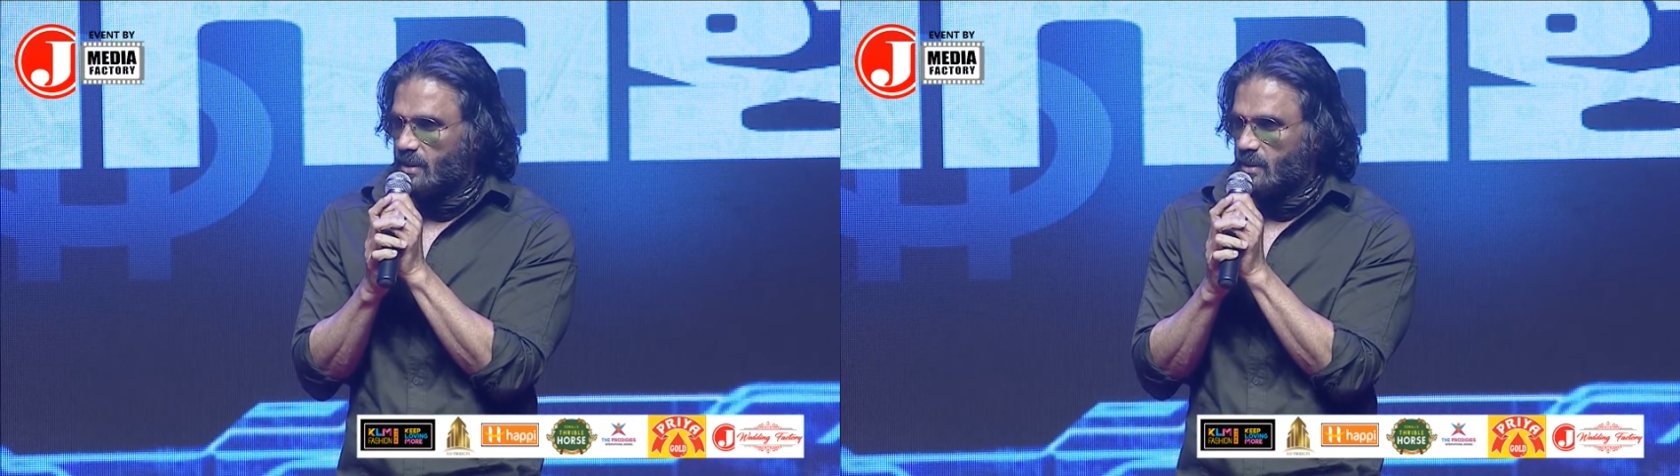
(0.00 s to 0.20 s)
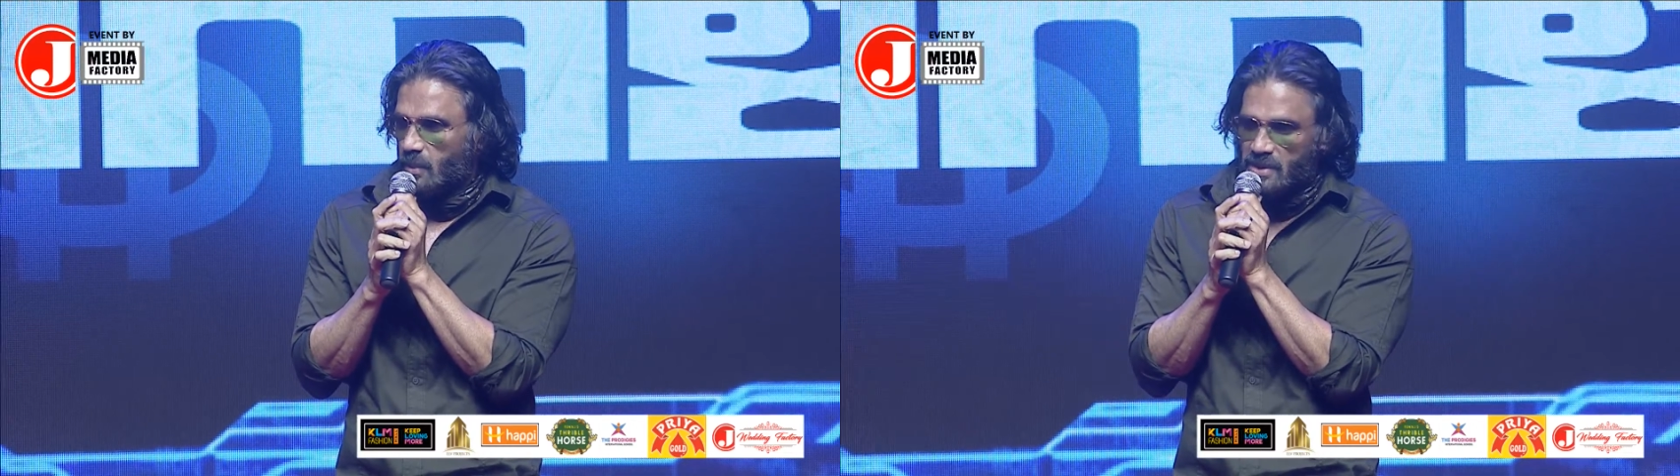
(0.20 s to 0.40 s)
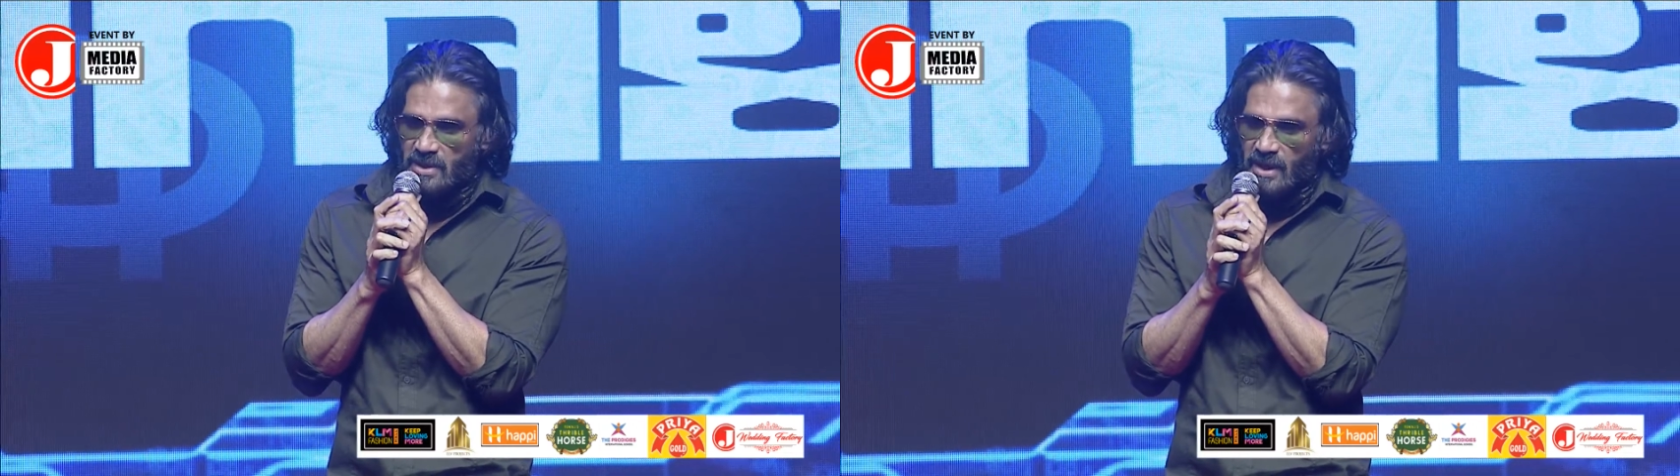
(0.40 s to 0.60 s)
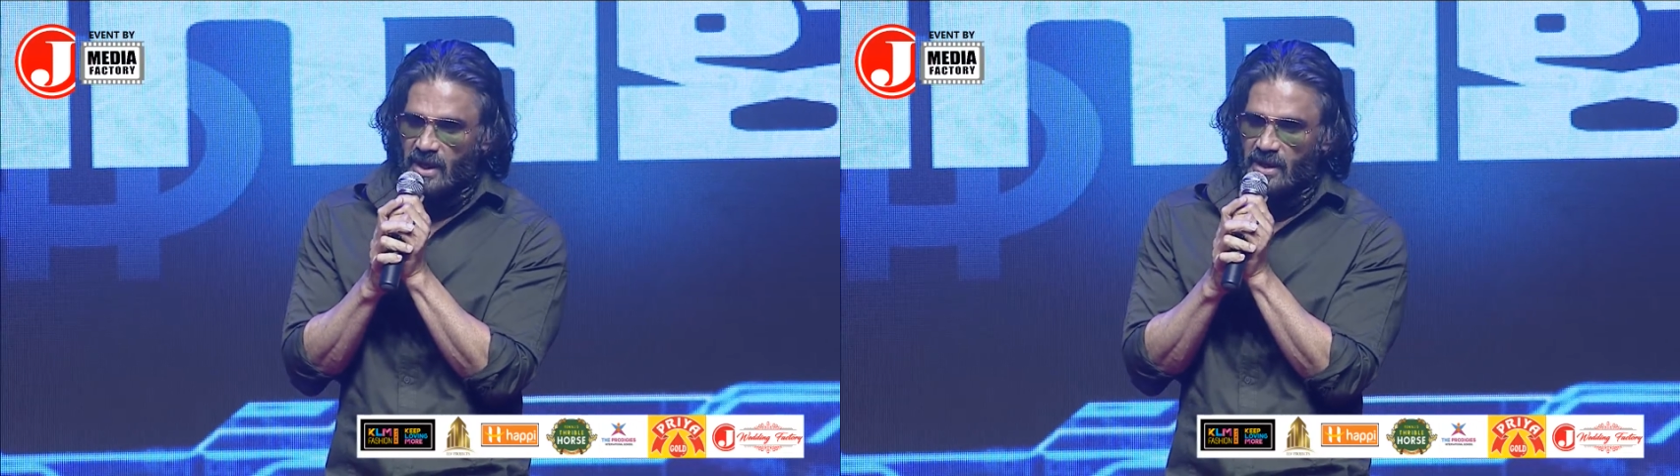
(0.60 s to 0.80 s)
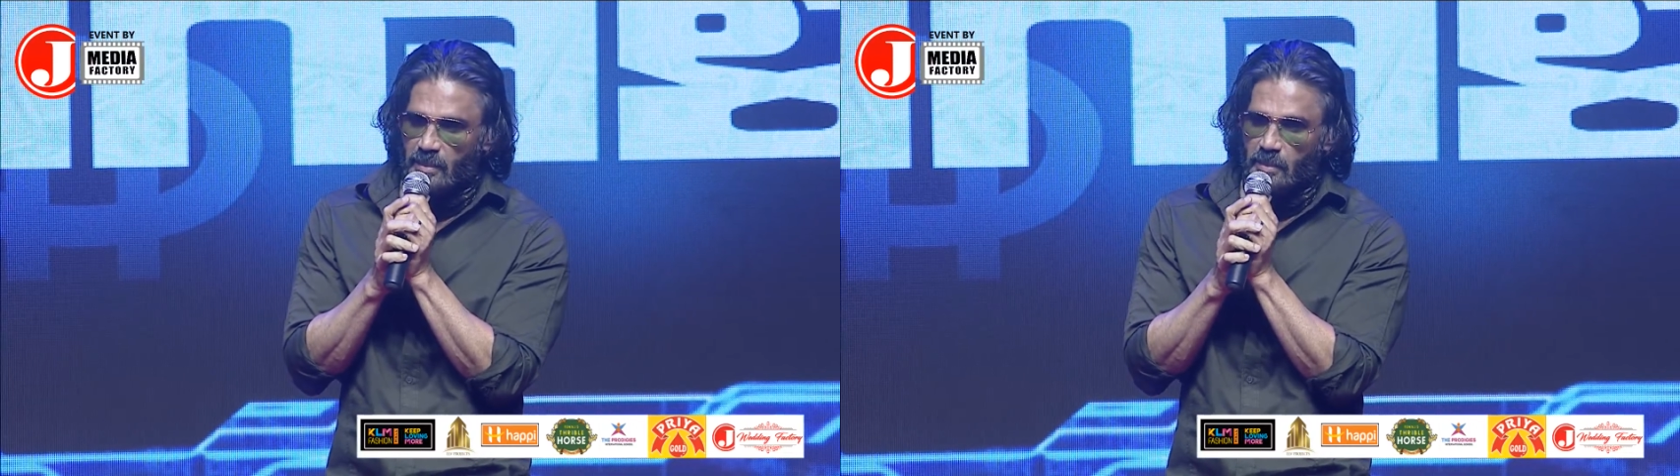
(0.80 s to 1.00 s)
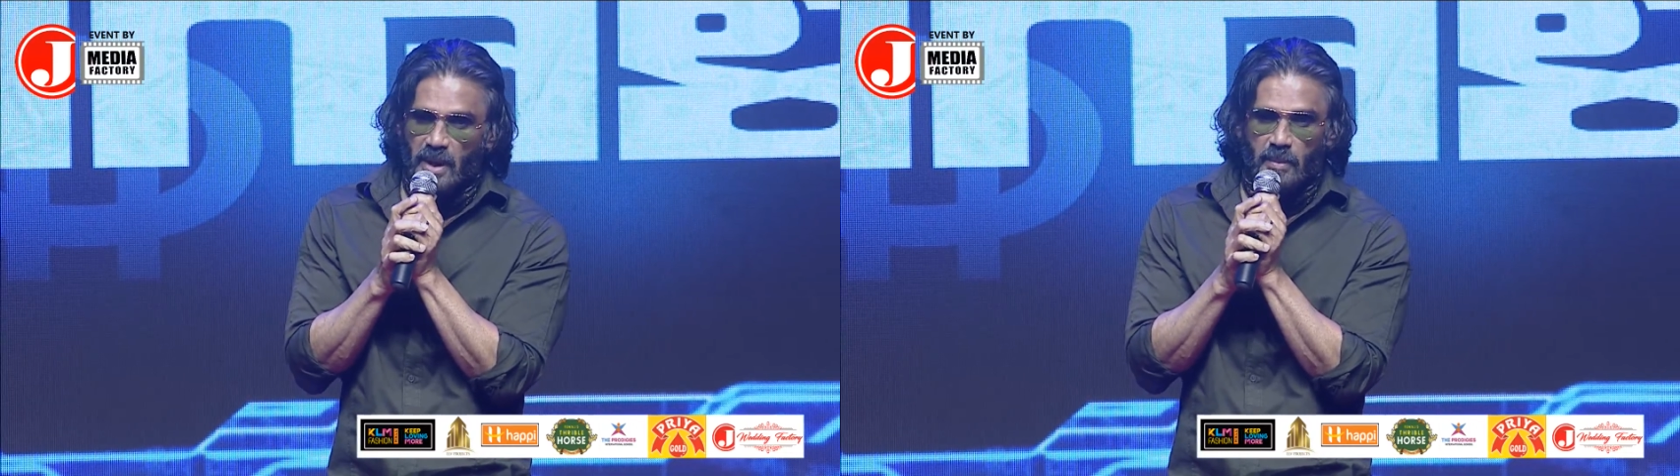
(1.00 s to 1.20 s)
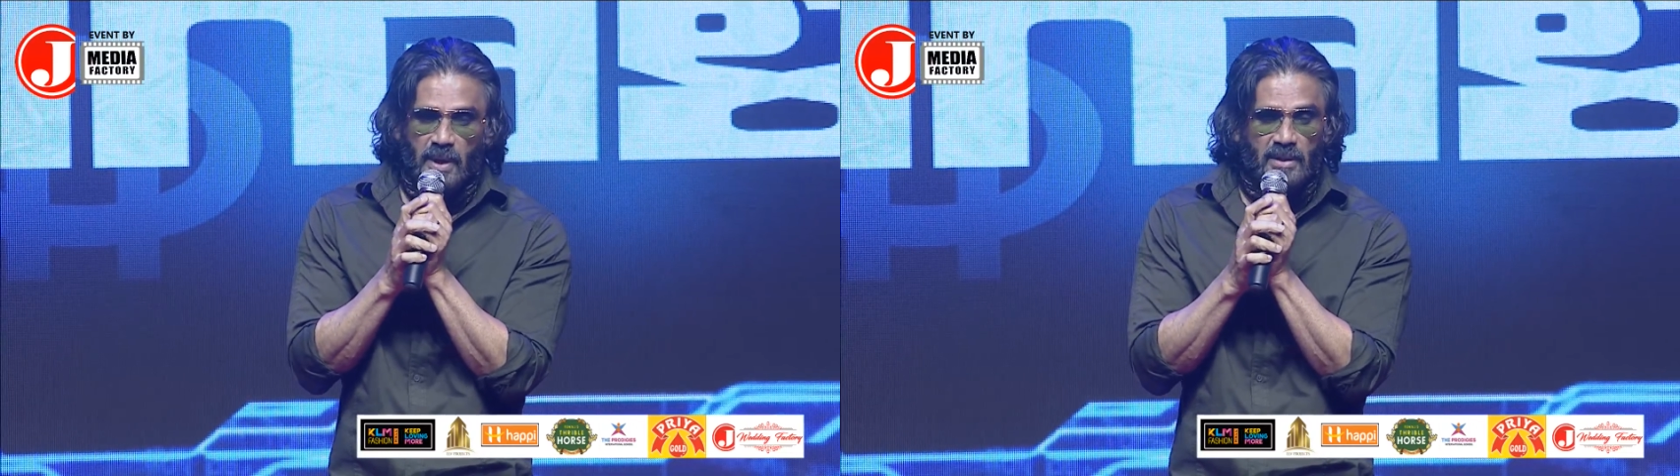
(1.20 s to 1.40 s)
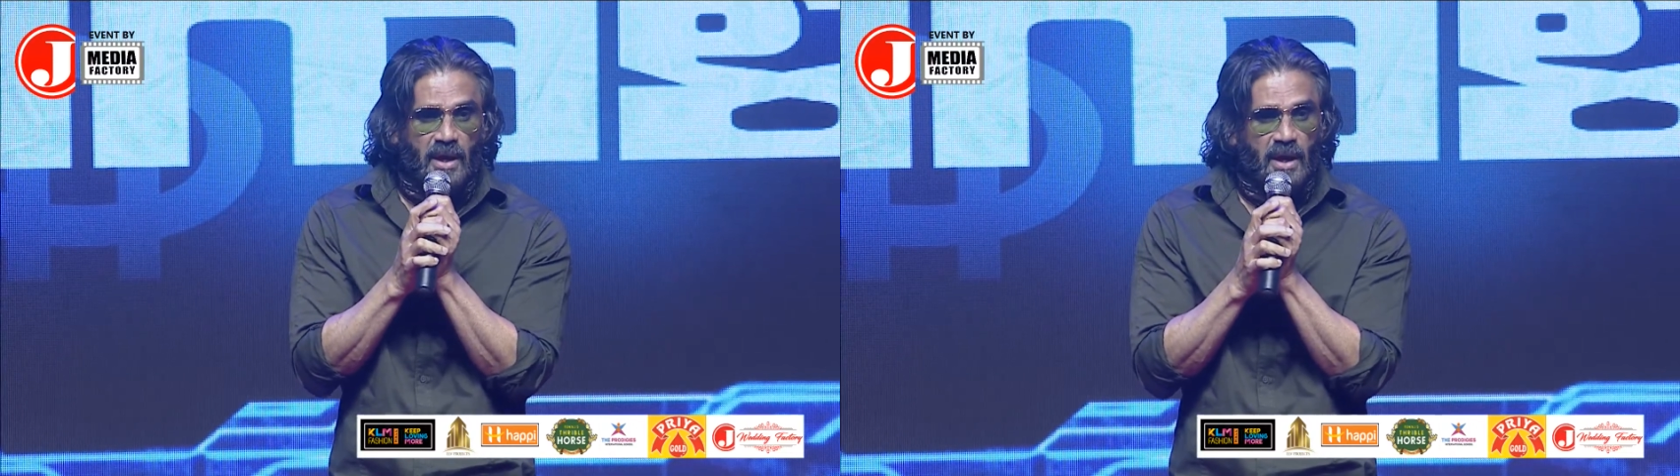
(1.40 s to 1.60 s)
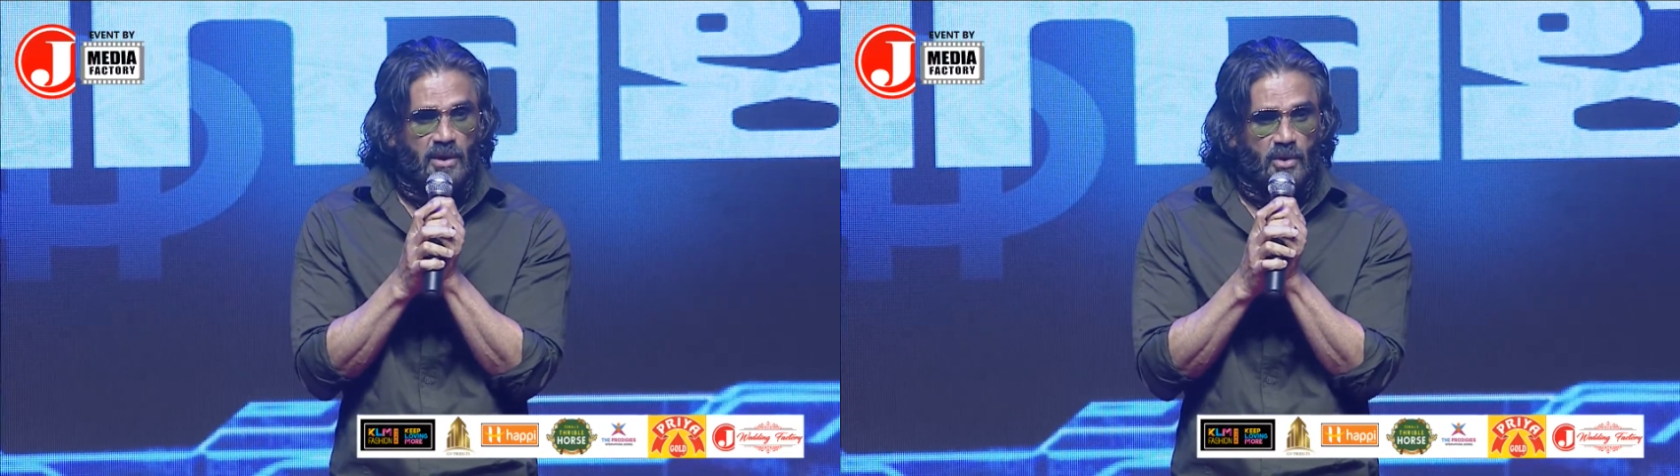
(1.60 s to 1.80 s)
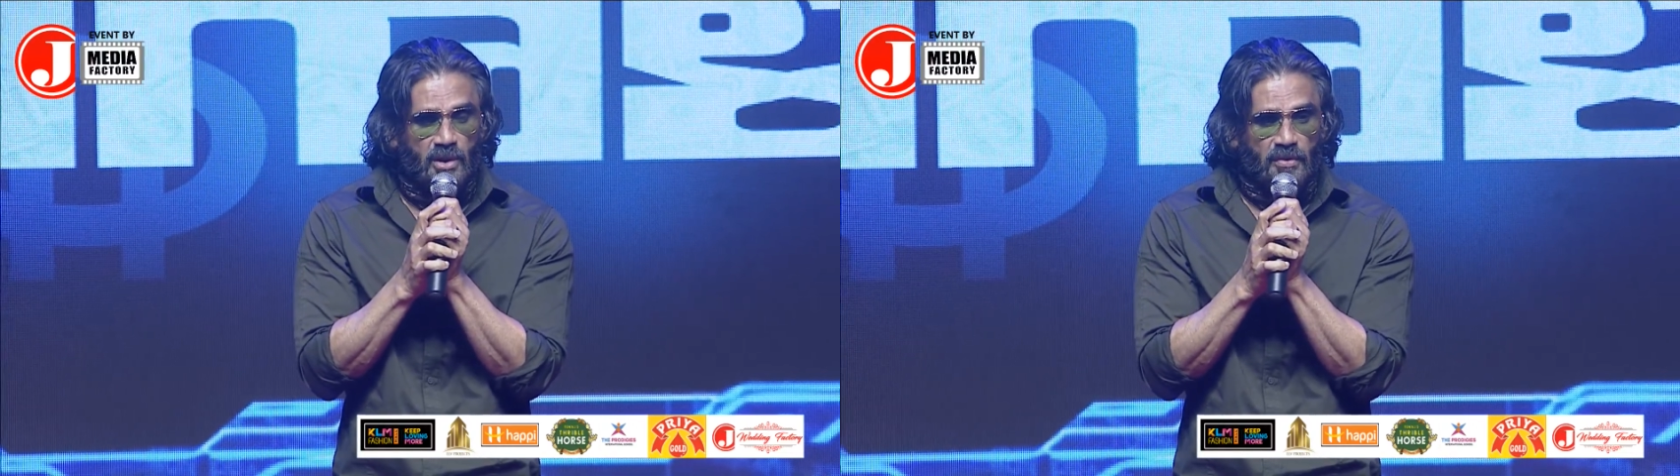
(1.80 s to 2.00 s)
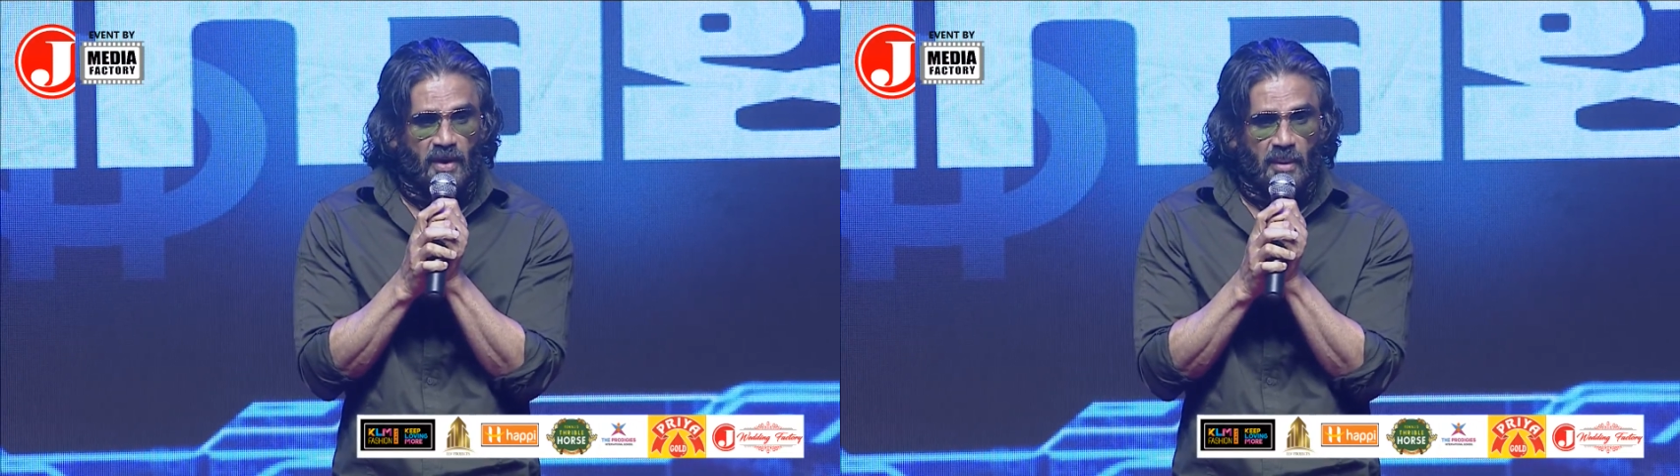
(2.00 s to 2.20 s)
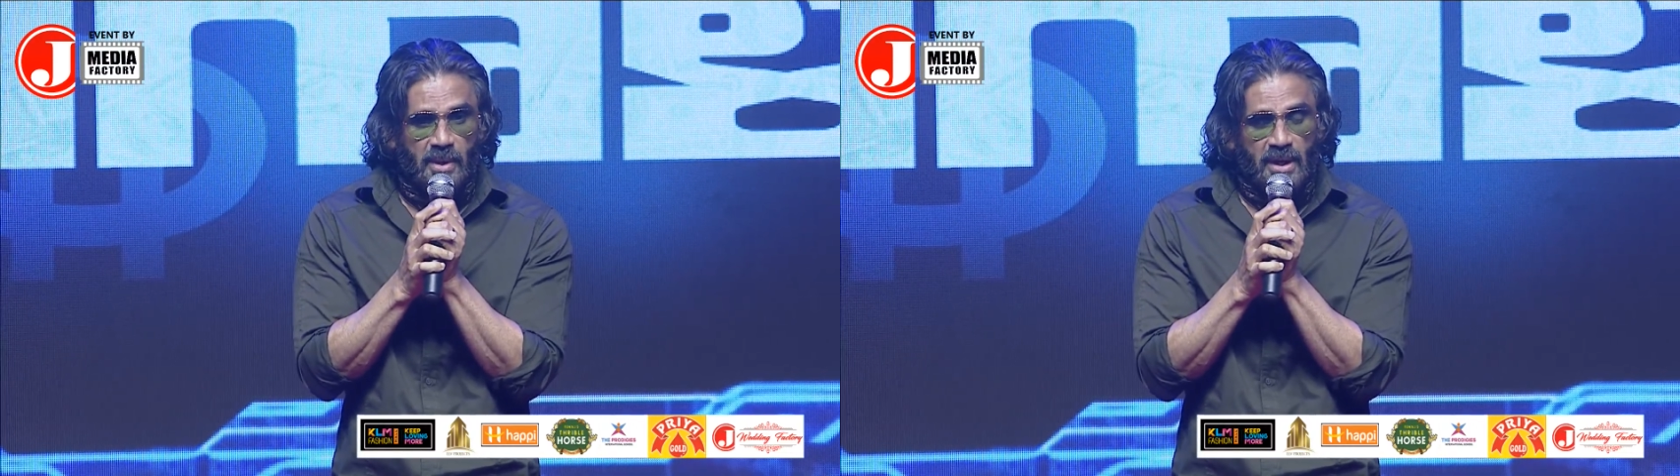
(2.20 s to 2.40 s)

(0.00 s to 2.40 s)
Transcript: Once again, a big, big thank you to the family.